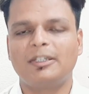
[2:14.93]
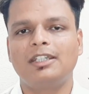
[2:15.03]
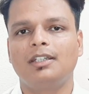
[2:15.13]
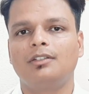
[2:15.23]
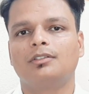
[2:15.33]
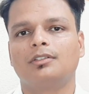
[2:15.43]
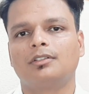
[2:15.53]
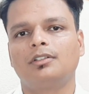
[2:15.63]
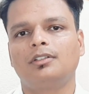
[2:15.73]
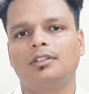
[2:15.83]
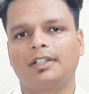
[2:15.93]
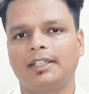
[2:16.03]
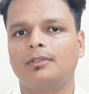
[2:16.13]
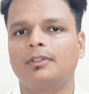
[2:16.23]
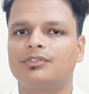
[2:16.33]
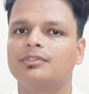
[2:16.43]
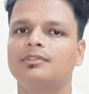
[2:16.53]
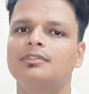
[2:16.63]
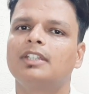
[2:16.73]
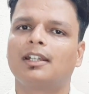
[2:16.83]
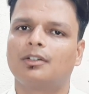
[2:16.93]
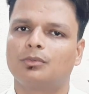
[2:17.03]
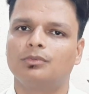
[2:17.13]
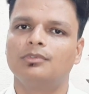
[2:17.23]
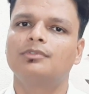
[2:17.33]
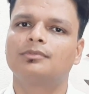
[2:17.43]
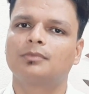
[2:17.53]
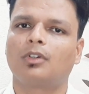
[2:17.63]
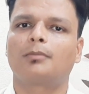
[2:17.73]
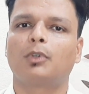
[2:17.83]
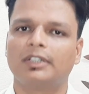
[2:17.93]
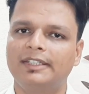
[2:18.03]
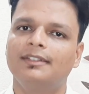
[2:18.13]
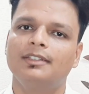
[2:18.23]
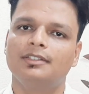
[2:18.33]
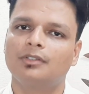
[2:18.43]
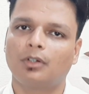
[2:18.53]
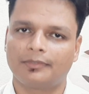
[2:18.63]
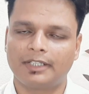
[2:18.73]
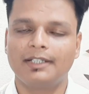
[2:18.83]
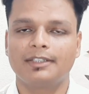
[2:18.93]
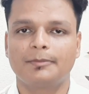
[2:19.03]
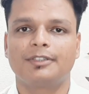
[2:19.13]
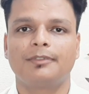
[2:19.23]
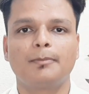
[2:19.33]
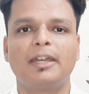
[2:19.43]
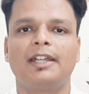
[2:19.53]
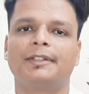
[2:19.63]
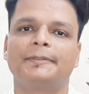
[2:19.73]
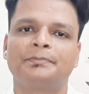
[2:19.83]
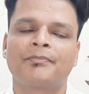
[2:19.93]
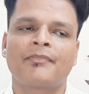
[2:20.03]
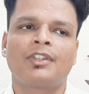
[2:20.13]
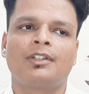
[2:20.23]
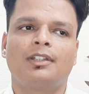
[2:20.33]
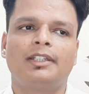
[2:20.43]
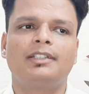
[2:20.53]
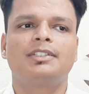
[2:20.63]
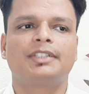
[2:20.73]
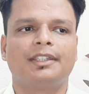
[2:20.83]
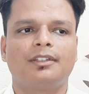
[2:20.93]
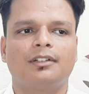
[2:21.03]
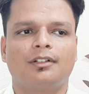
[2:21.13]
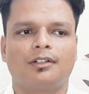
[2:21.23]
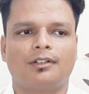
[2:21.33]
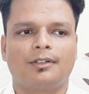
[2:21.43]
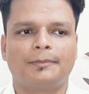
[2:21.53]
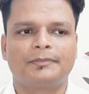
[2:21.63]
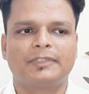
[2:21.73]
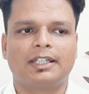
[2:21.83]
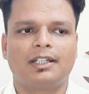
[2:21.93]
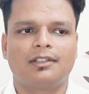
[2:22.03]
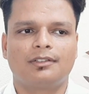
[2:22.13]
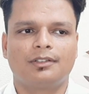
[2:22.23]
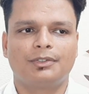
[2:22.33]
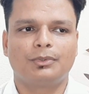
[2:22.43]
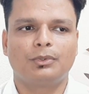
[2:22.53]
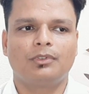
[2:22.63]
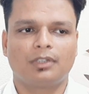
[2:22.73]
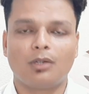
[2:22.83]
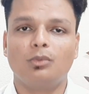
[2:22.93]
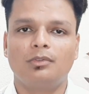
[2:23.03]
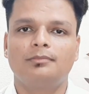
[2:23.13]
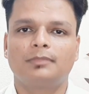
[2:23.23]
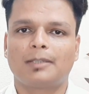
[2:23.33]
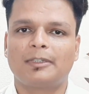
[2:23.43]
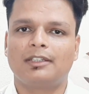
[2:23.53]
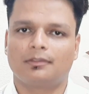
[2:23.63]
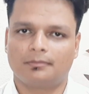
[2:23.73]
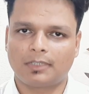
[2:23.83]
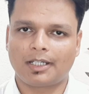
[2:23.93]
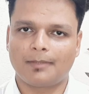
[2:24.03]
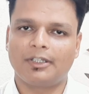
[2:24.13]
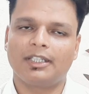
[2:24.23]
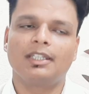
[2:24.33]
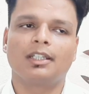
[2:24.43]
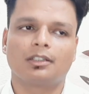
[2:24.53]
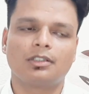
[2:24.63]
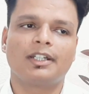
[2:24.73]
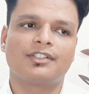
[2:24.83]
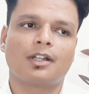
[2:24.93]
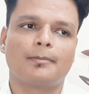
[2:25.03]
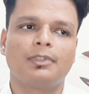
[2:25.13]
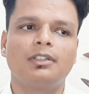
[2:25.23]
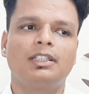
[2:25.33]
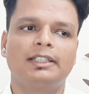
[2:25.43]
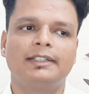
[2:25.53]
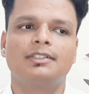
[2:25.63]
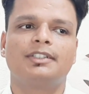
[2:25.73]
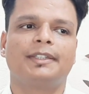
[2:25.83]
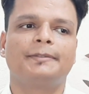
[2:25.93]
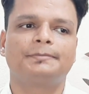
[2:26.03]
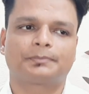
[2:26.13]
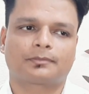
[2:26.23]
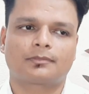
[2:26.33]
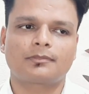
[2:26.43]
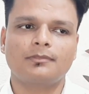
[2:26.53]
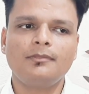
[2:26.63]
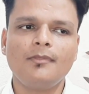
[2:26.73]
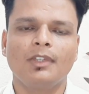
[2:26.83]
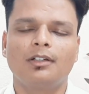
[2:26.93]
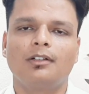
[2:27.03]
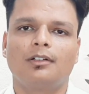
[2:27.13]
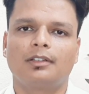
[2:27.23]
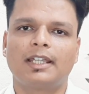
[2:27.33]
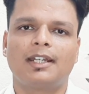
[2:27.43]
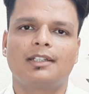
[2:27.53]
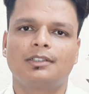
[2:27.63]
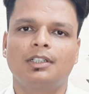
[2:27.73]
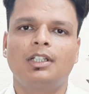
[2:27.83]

internal regulations and rules or policies of that specific bank. Let us say that now I am taking another example. Let us say that